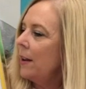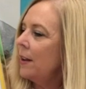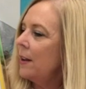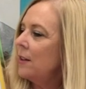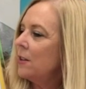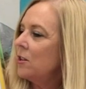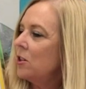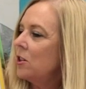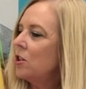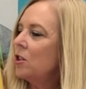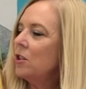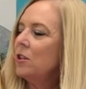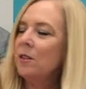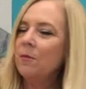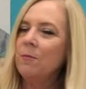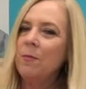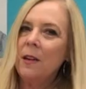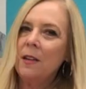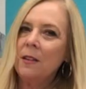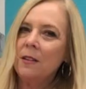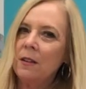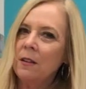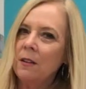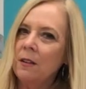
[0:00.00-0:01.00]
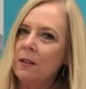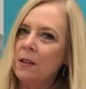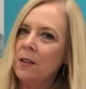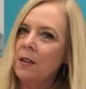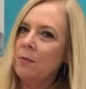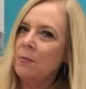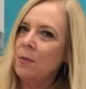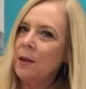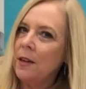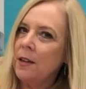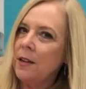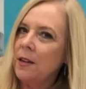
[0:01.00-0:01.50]
it just makes it a little
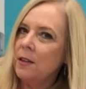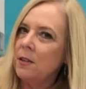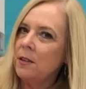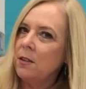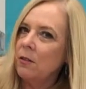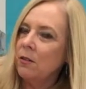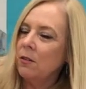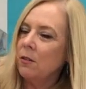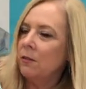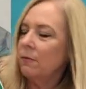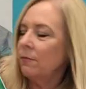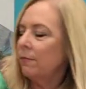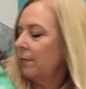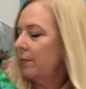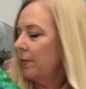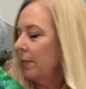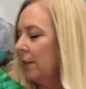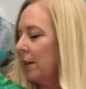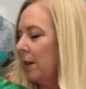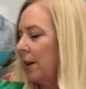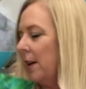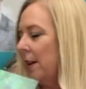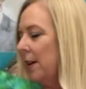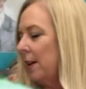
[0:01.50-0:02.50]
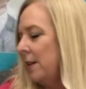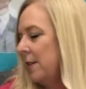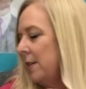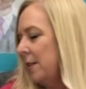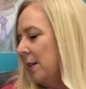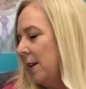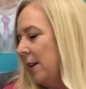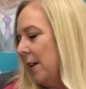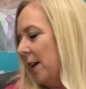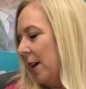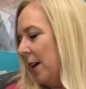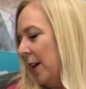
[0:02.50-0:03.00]
bit easier, okay?
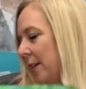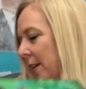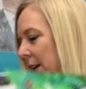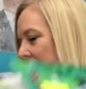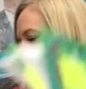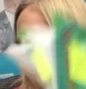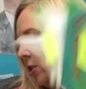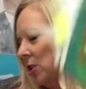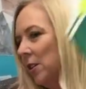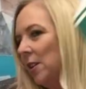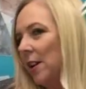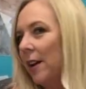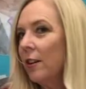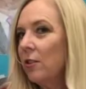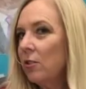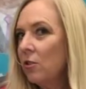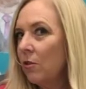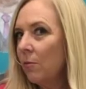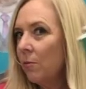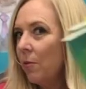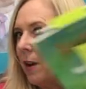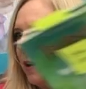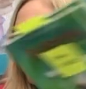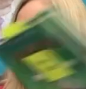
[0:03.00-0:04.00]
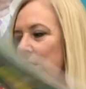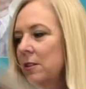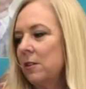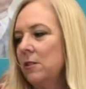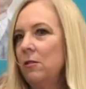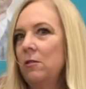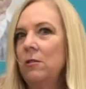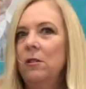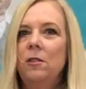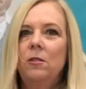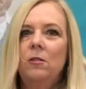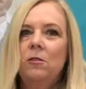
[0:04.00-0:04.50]
And that's just extra practice. You
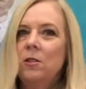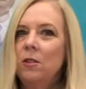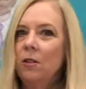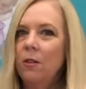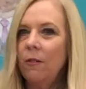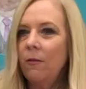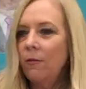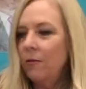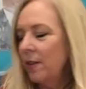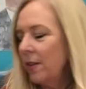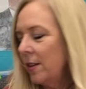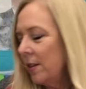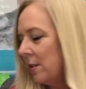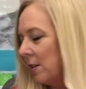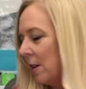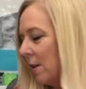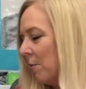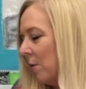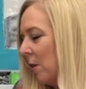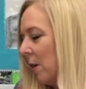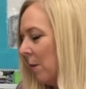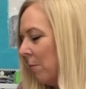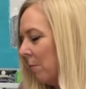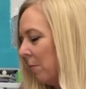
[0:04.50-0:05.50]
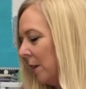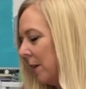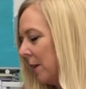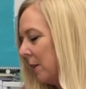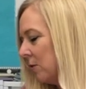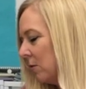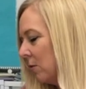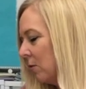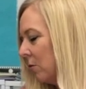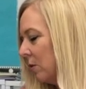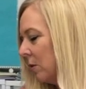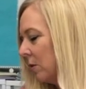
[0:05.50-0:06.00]
can use it over the summer and play
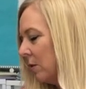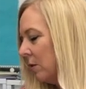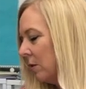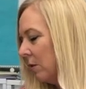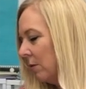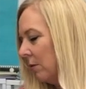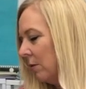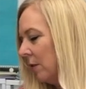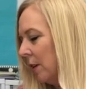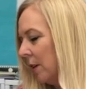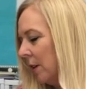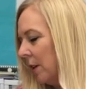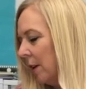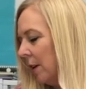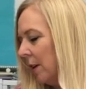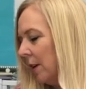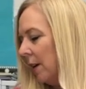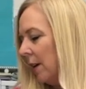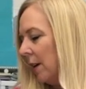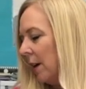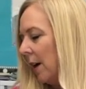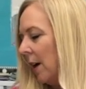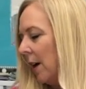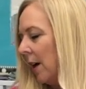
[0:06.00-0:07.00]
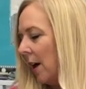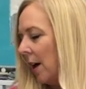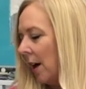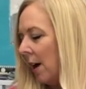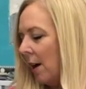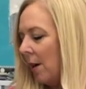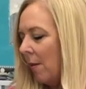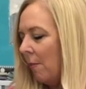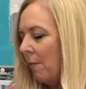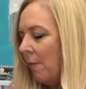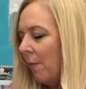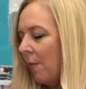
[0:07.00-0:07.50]
school too.
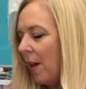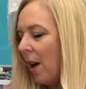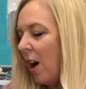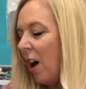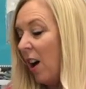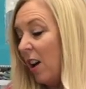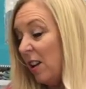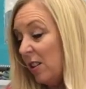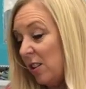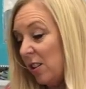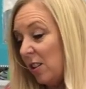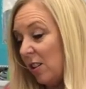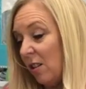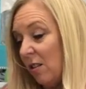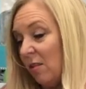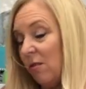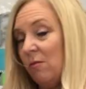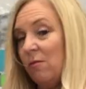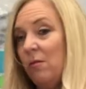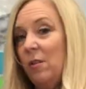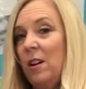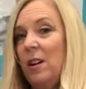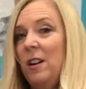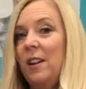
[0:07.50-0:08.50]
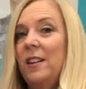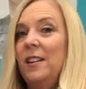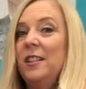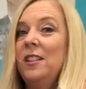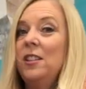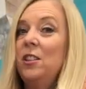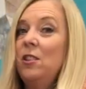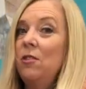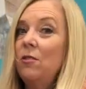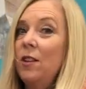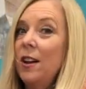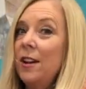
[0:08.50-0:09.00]
Also,
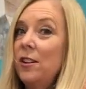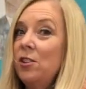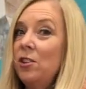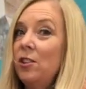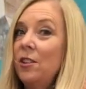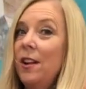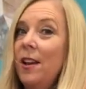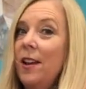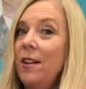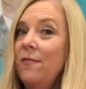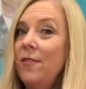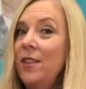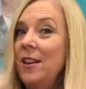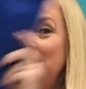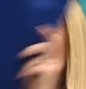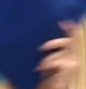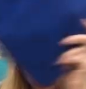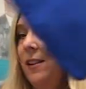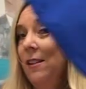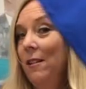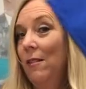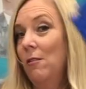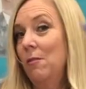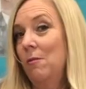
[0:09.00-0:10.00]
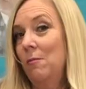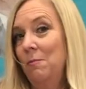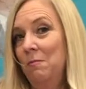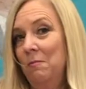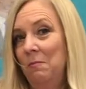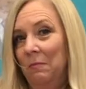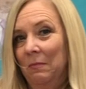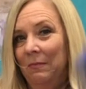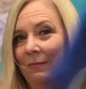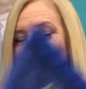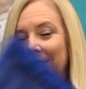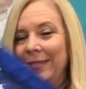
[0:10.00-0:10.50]
you guys should have these at home.
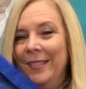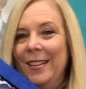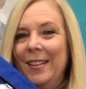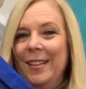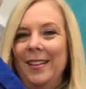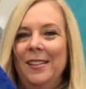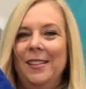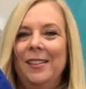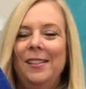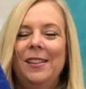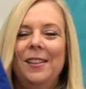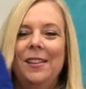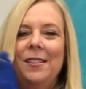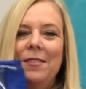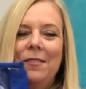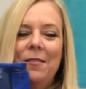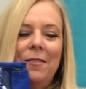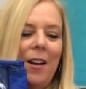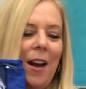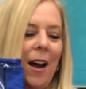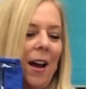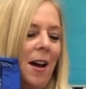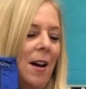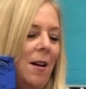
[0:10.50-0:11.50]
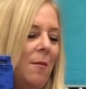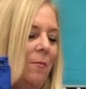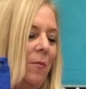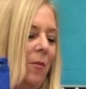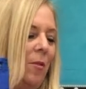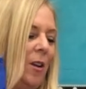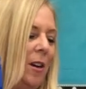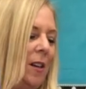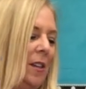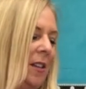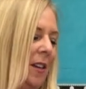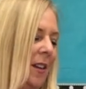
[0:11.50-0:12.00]
So
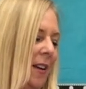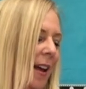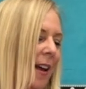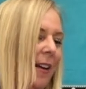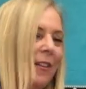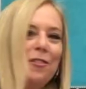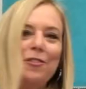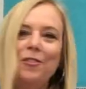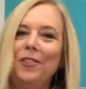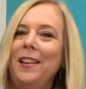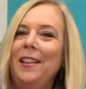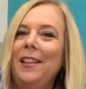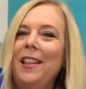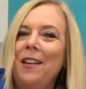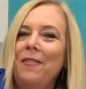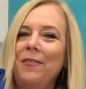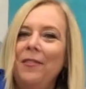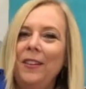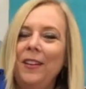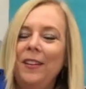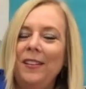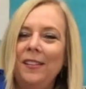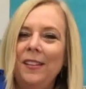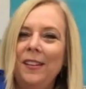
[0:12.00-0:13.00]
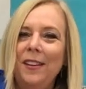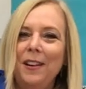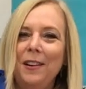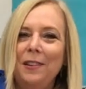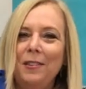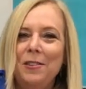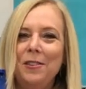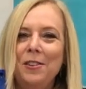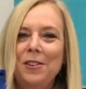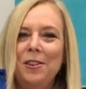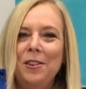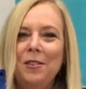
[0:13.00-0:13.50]
Grayson actually left his
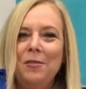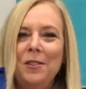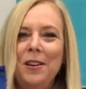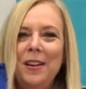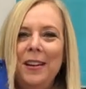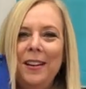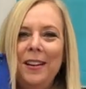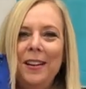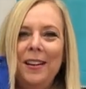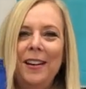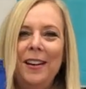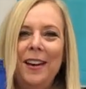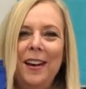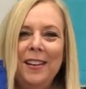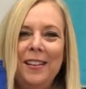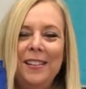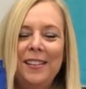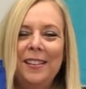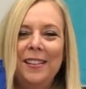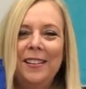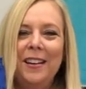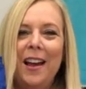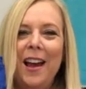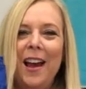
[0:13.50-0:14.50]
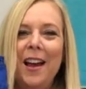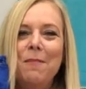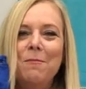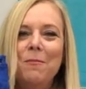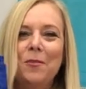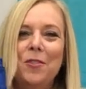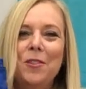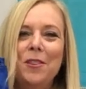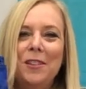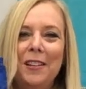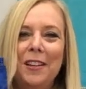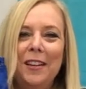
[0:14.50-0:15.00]
here, so I'm
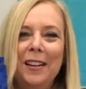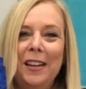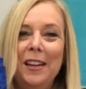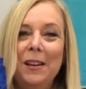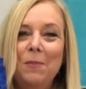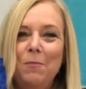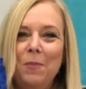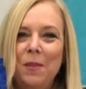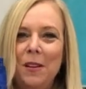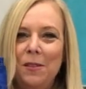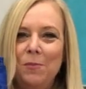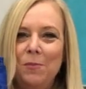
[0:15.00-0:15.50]
going to keep his